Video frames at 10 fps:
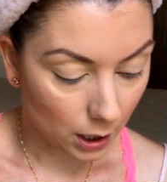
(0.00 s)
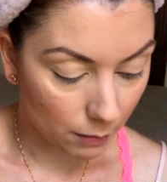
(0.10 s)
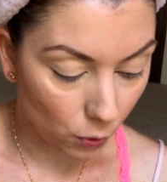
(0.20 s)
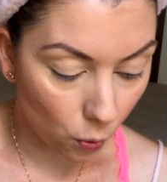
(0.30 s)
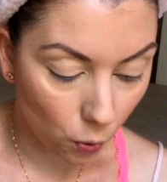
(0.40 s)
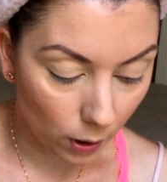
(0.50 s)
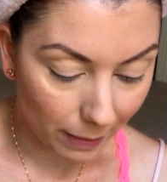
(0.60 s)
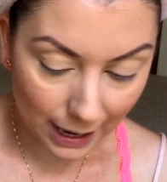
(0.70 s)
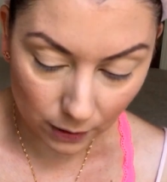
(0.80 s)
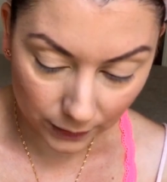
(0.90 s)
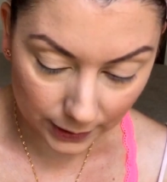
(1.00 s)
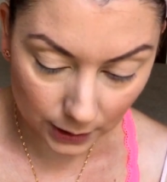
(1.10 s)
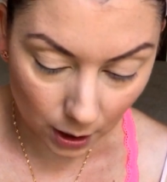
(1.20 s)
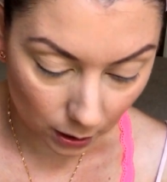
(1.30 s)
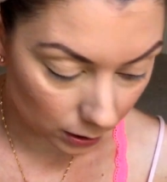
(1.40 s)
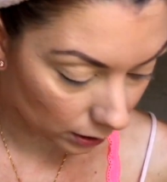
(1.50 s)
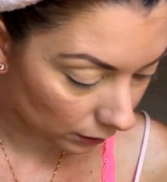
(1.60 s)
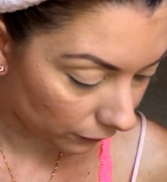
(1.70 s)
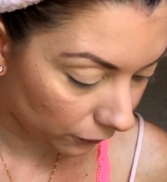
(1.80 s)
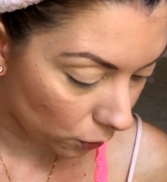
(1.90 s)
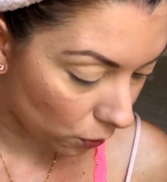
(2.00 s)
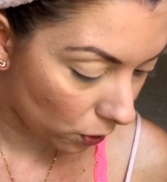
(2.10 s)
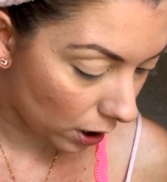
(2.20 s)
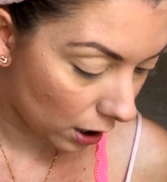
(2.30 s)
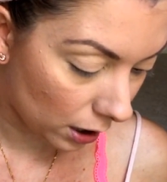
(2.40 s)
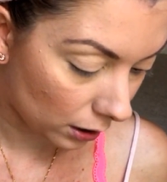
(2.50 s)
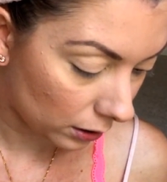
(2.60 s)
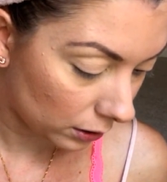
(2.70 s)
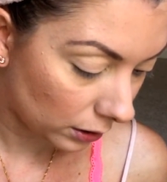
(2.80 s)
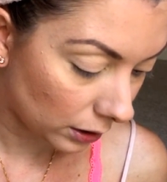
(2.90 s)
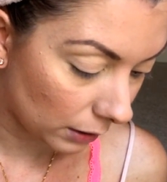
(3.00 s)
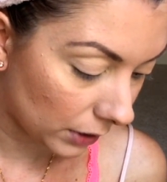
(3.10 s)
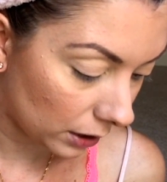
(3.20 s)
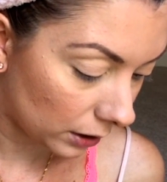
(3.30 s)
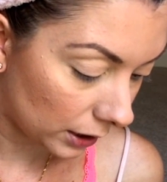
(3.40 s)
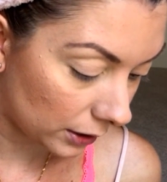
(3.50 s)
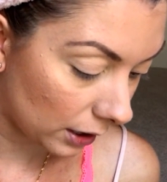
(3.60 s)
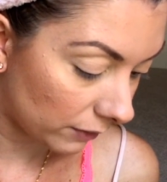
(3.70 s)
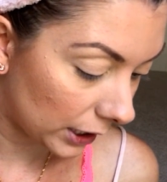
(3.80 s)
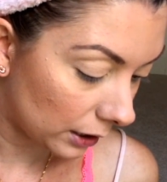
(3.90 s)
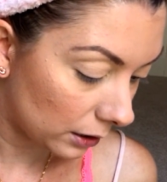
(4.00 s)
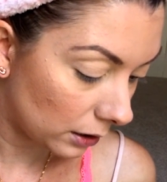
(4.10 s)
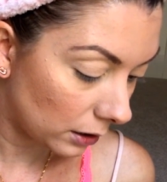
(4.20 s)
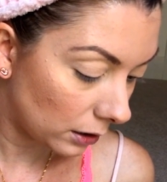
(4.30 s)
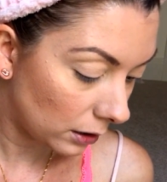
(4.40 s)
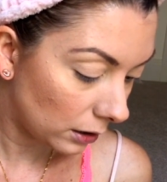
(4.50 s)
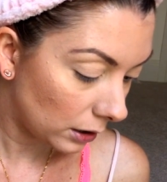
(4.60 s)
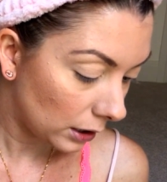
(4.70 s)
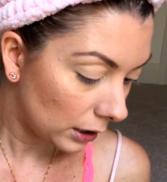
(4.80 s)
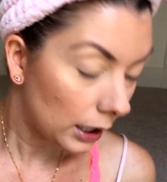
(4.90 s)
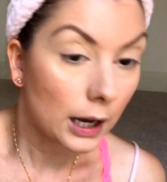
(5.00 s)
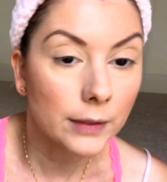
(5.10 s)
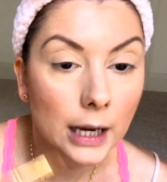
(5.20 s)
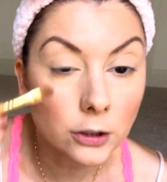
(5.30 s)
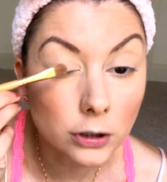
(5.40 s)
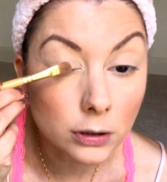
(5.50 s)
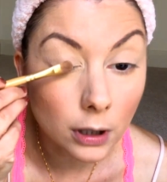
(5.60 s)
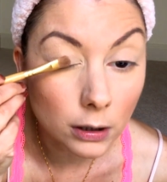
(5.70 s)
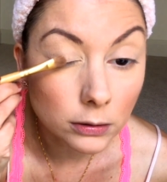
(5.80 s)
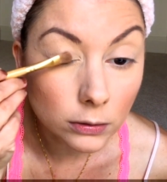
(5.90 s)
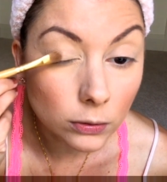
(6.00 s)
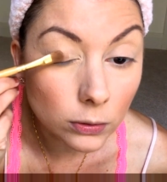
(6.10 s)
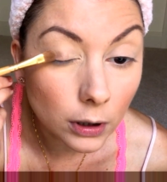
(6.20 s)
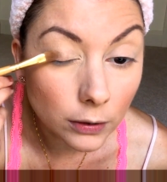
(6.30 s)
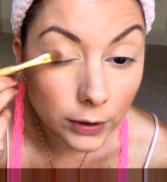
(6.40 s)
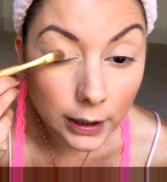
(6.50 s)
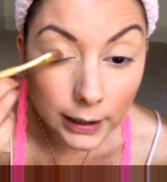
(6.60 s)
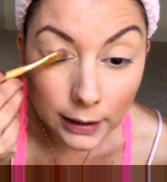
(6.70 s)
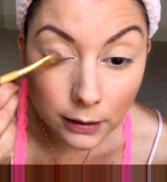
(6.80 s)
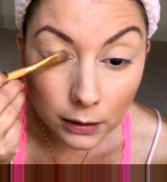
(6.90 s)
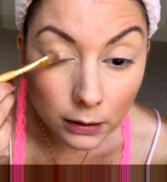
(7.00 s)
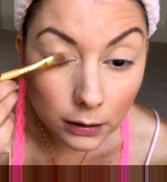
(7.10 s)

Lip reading: I'm all about this color for summer, it's lovely. And that just goes all over the lid.